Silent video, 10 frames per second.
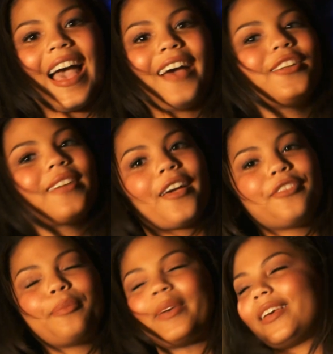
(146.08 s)
How long have
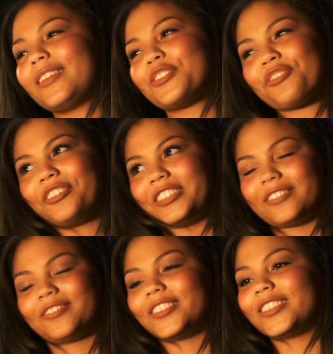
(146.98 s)
you been
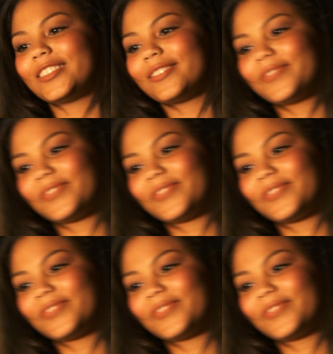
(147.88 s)
drawing for?